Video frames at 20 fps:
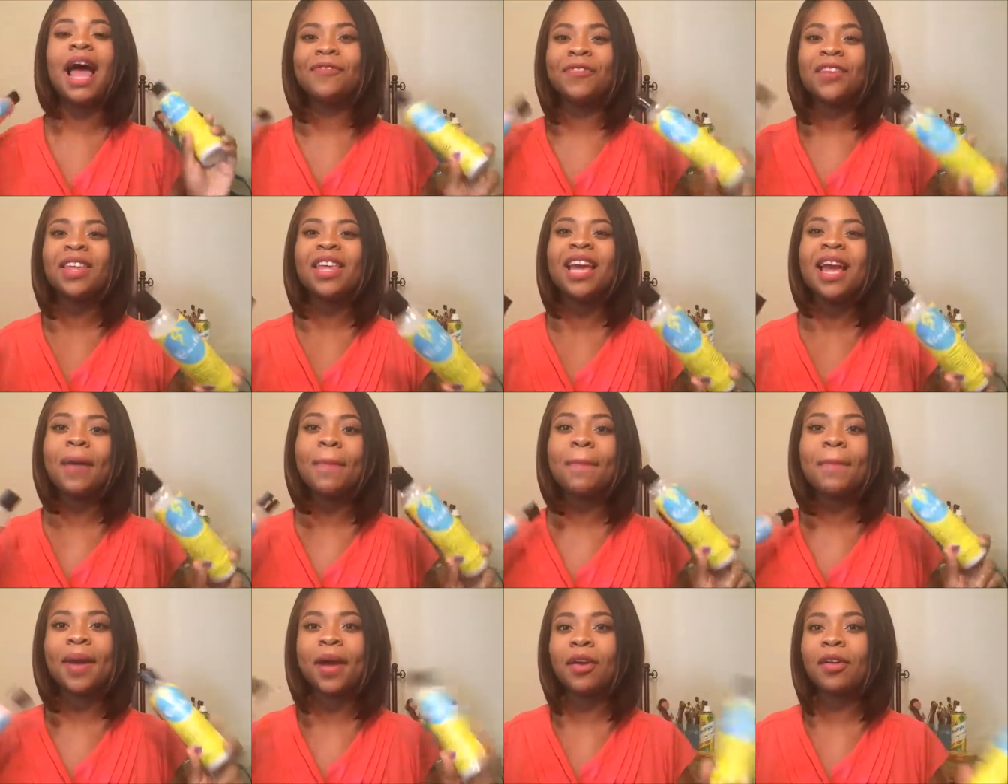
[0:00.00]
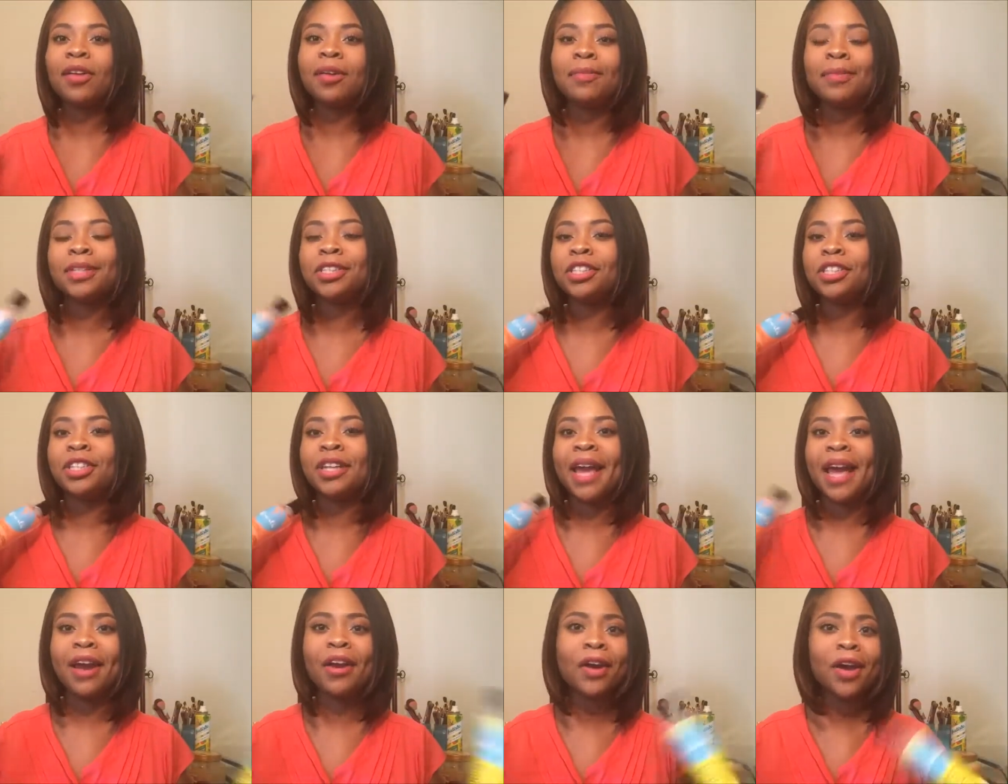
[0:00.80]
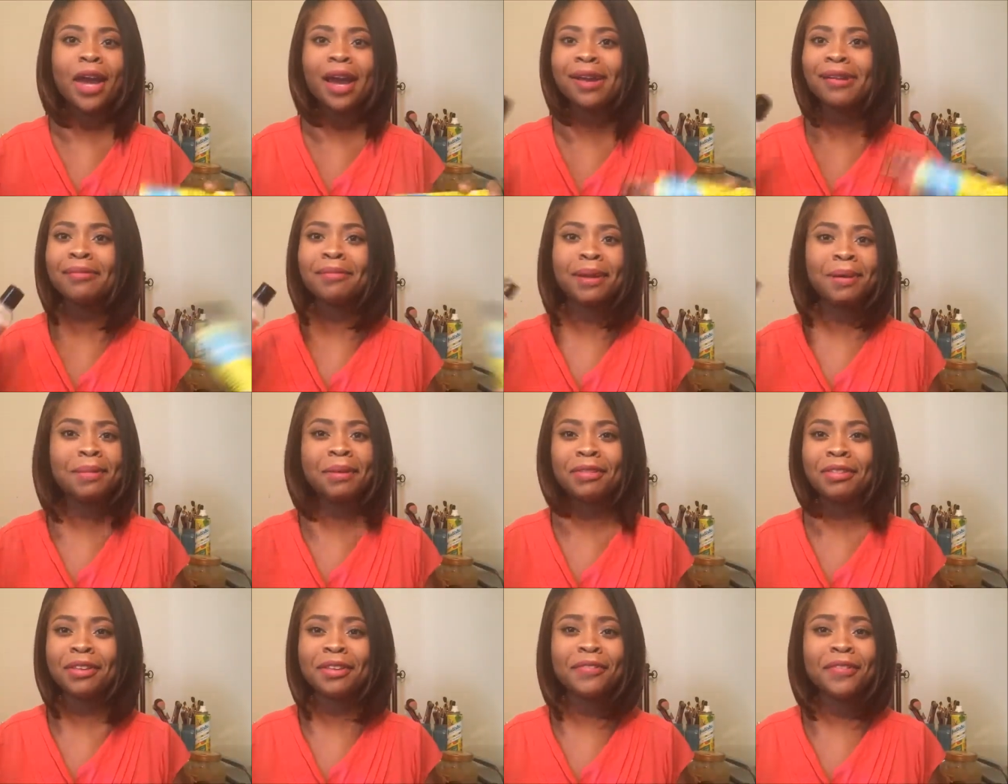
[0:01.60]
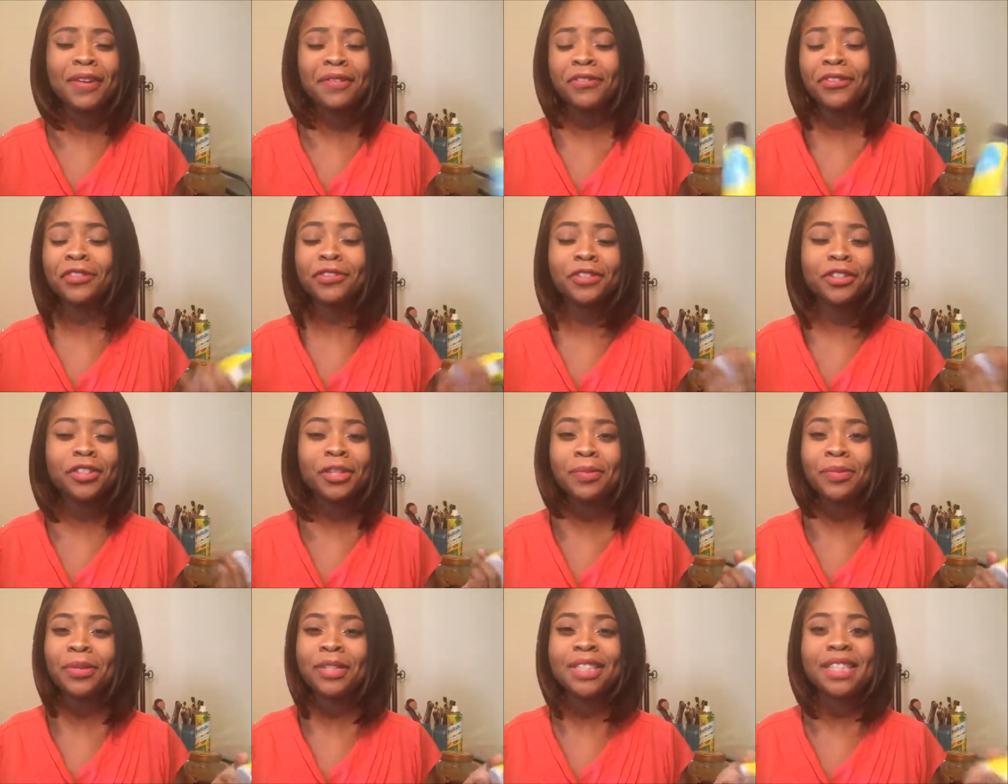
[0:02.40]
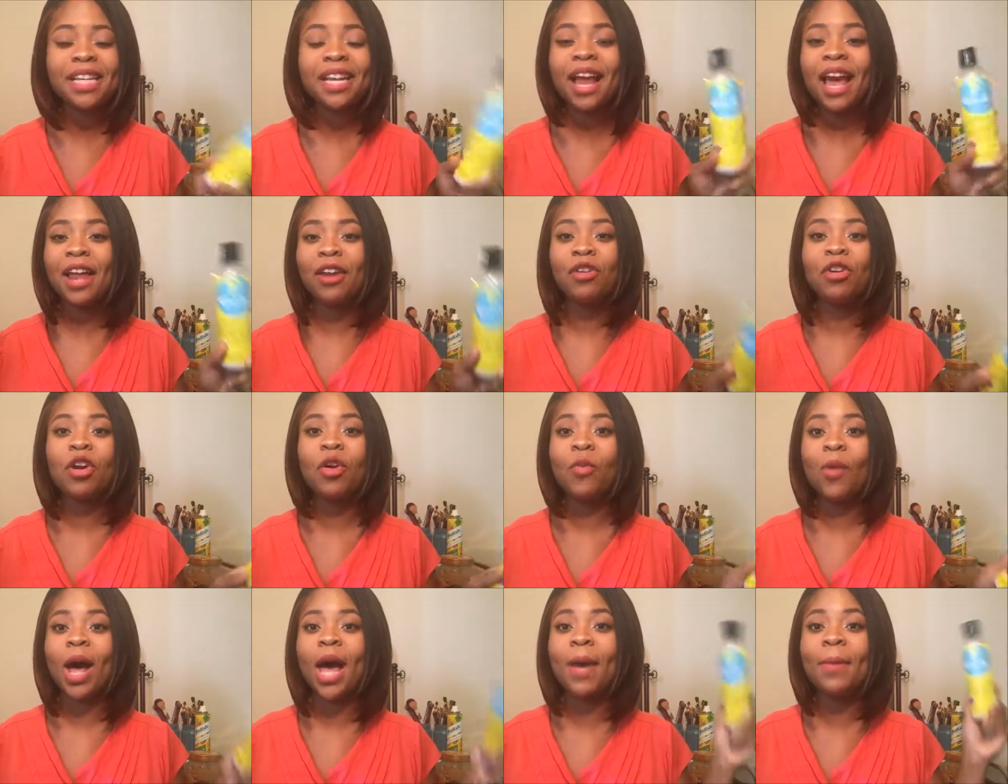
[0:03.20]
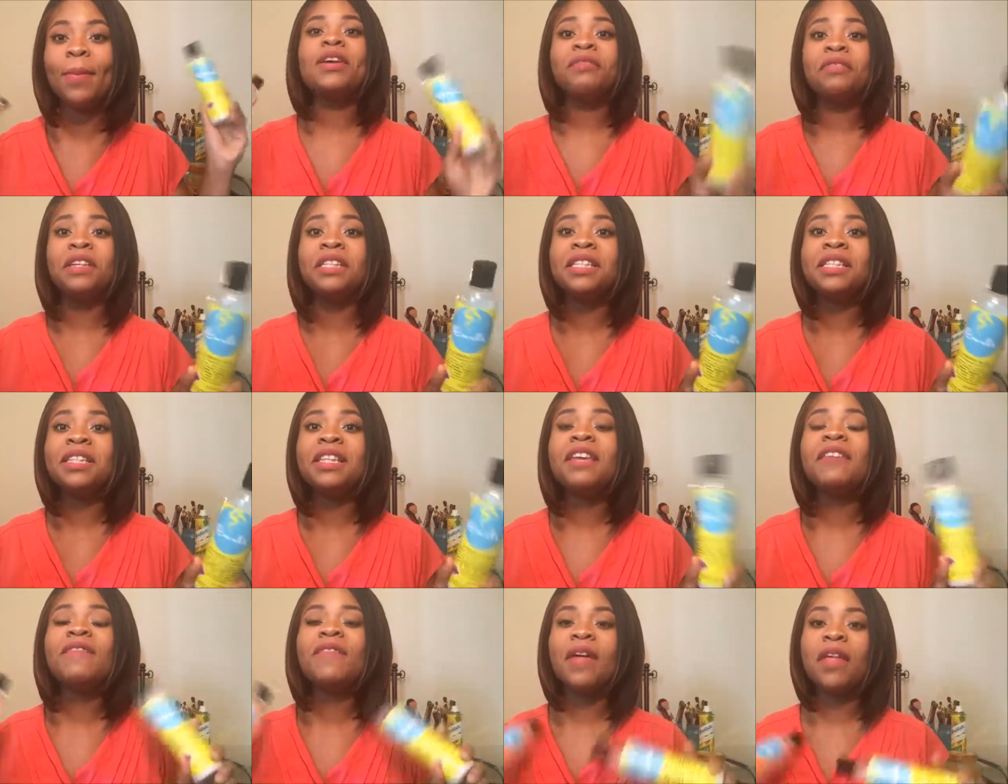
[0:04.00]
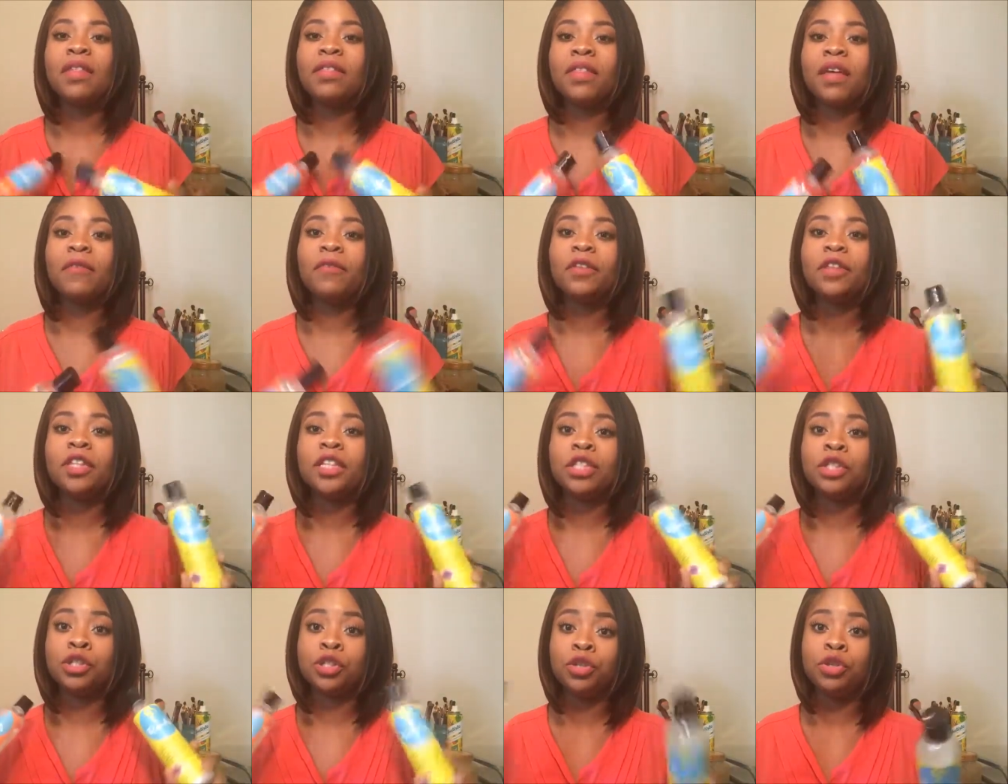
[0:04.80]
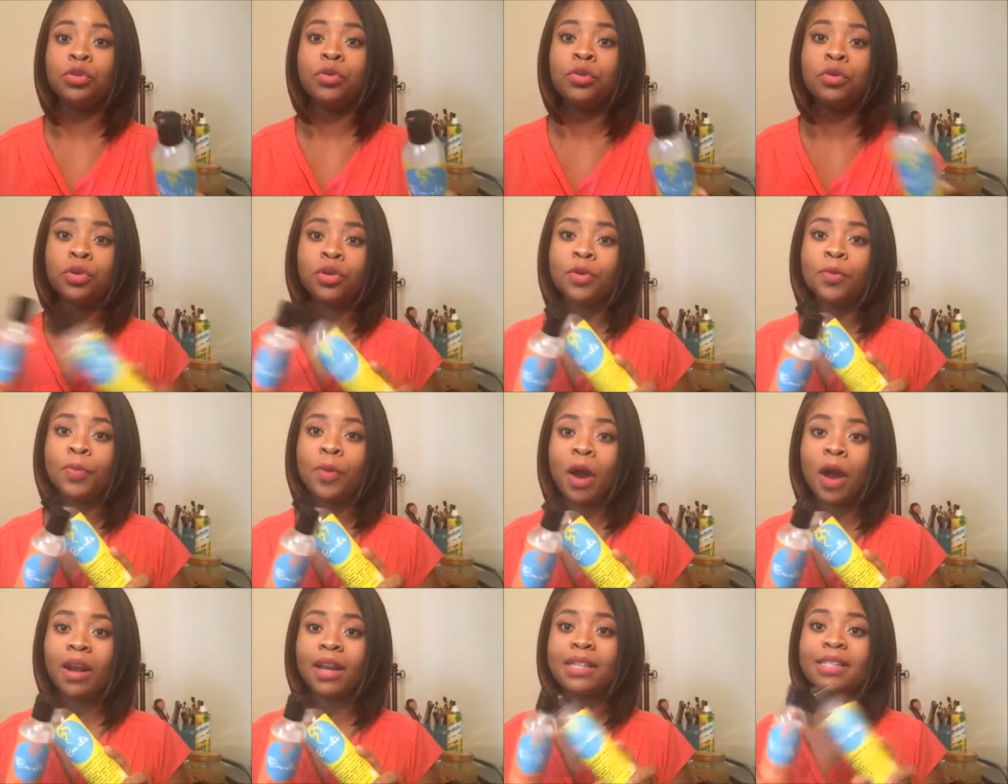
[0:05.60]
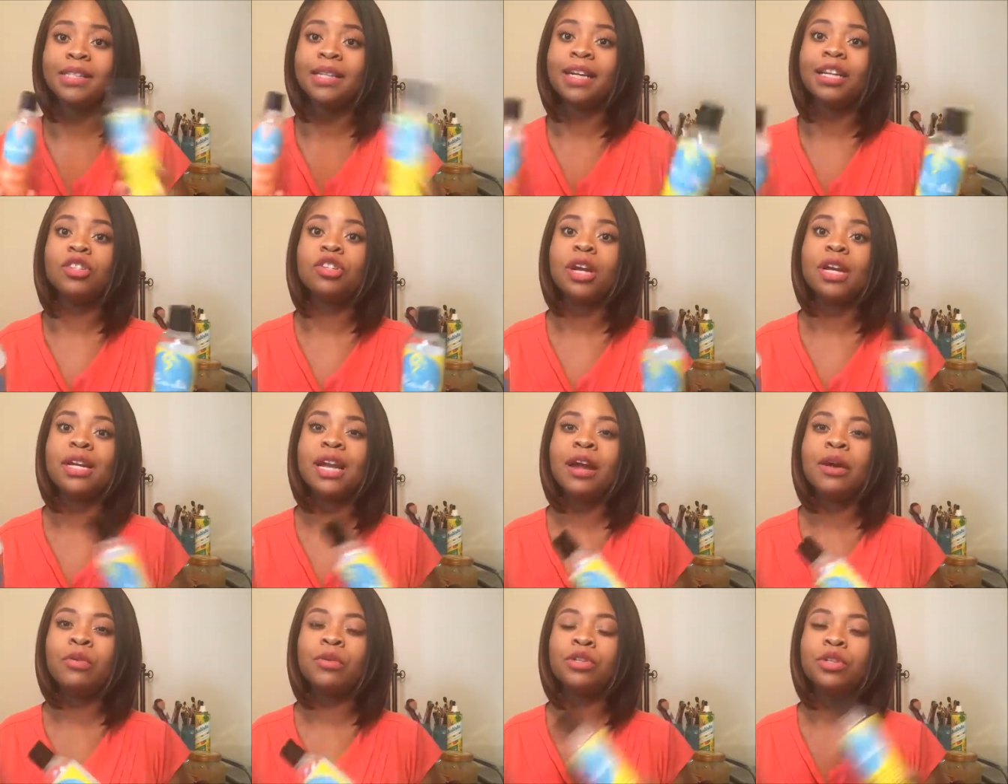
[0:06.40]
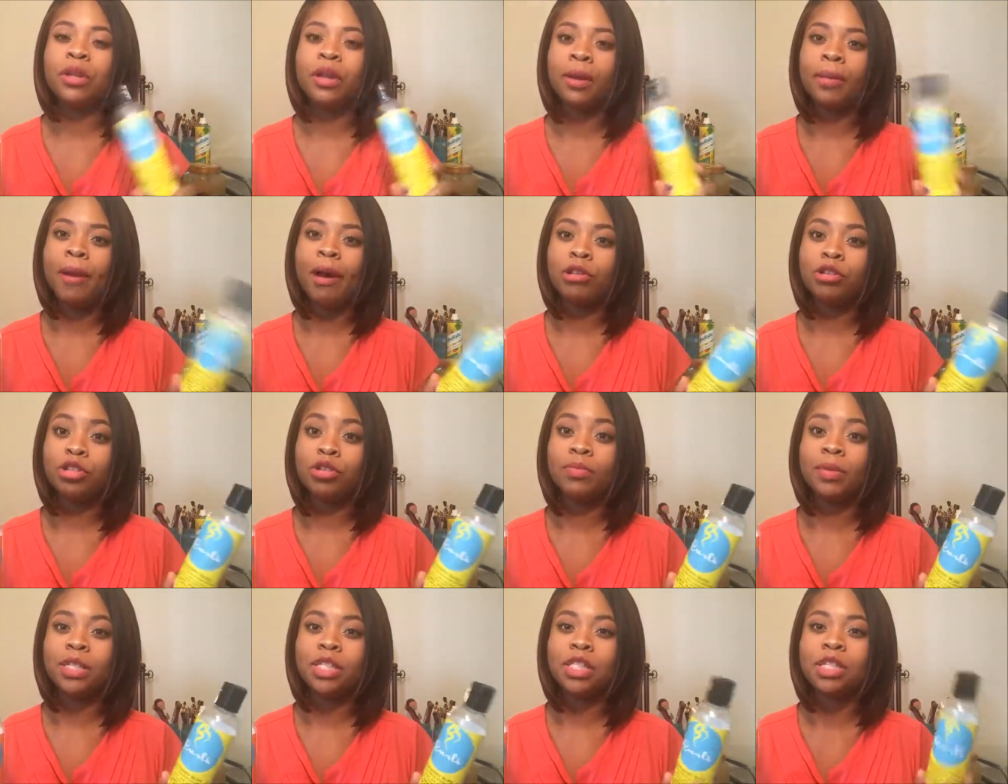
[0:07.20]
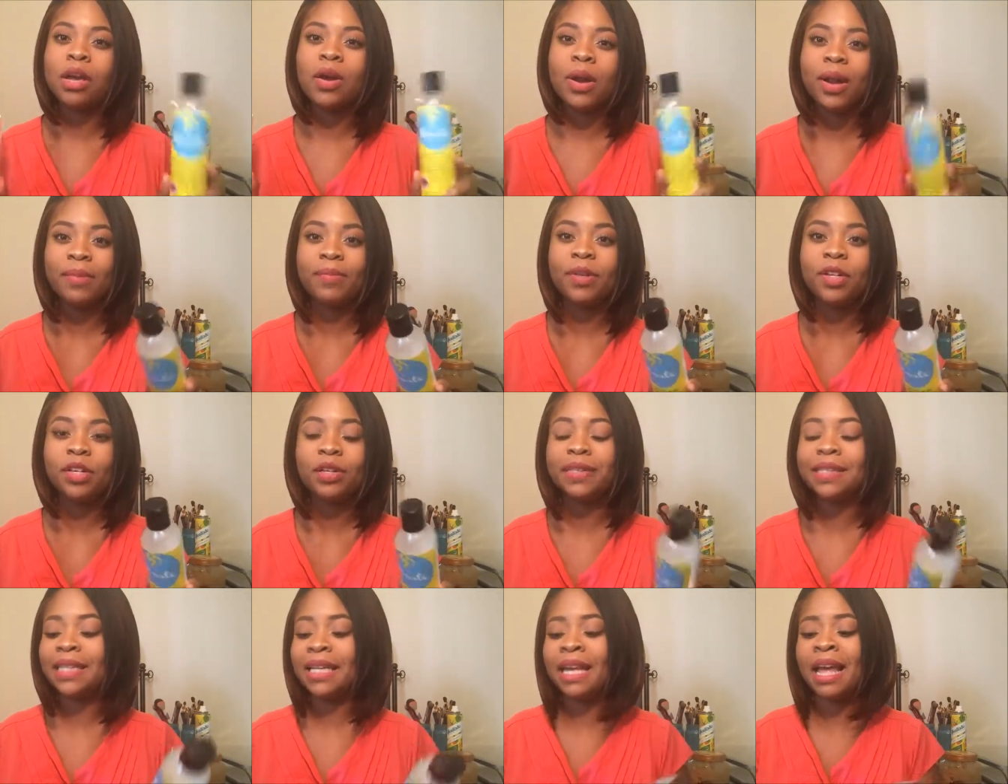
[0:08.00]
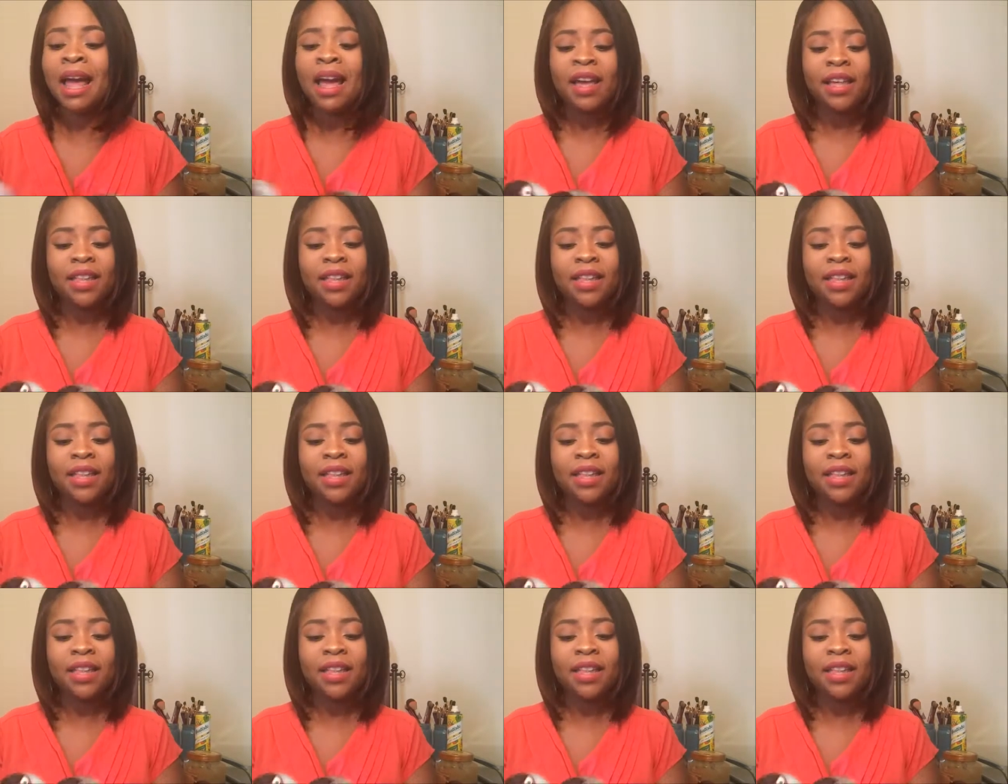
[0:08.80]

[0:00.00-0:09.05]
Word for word: I feel like I barely mentioned hair care in my monthly favorites for some reason. I don't know why. I recently fell in love with these two new products that I tried out about two months ago and I've been using.